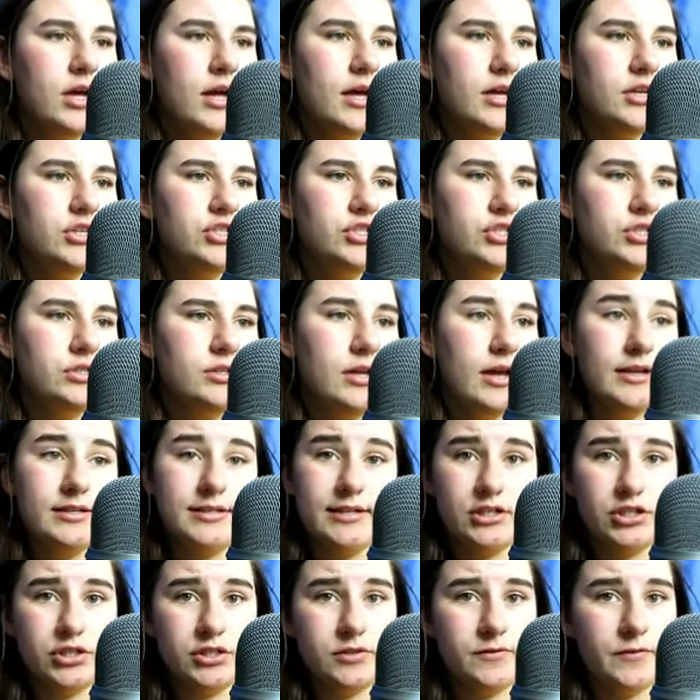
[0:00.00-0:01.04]

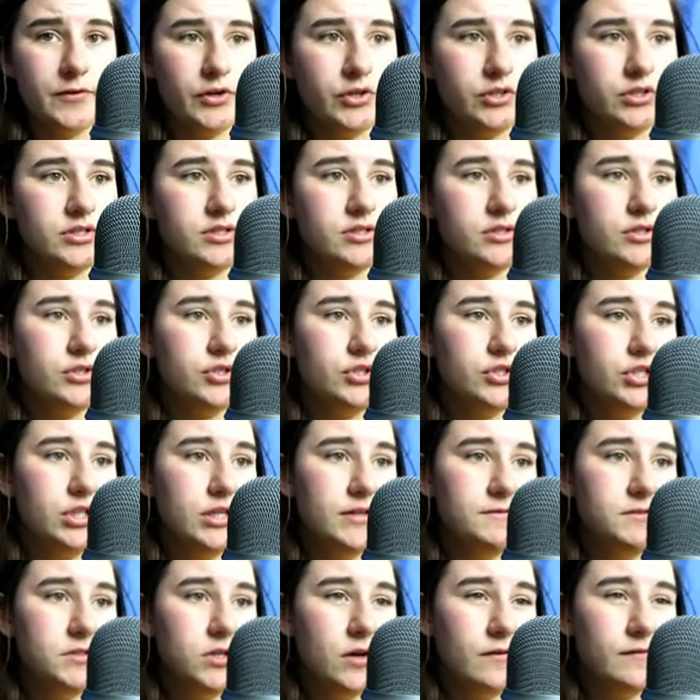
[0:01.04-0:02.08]
Attention focus.
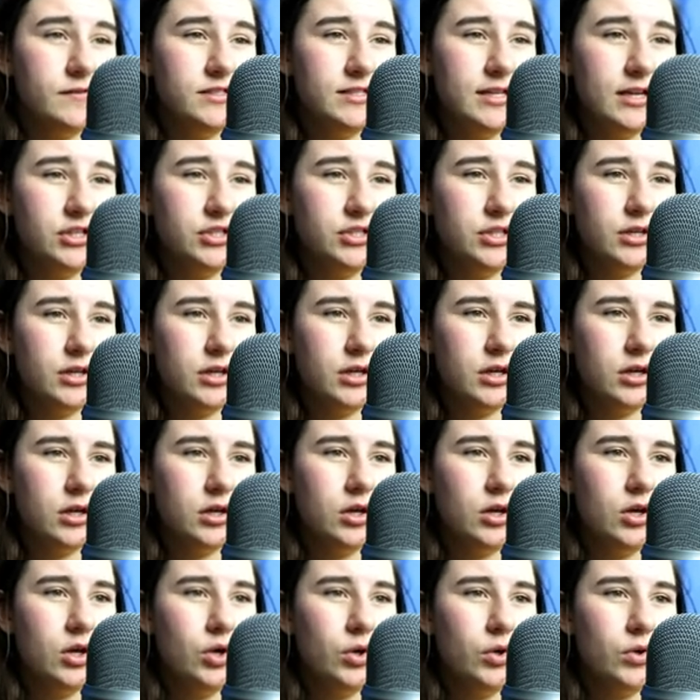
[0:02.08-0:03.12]
Shifts of
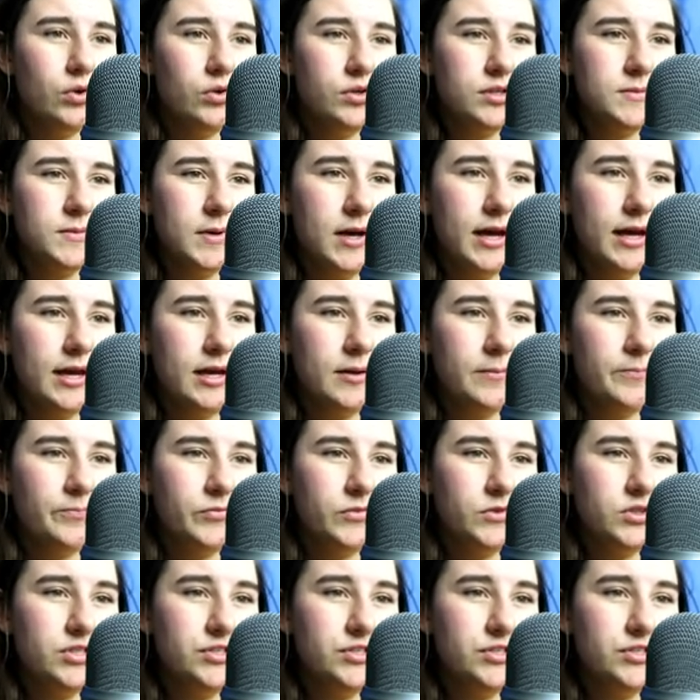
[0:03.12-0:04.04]
attention caused by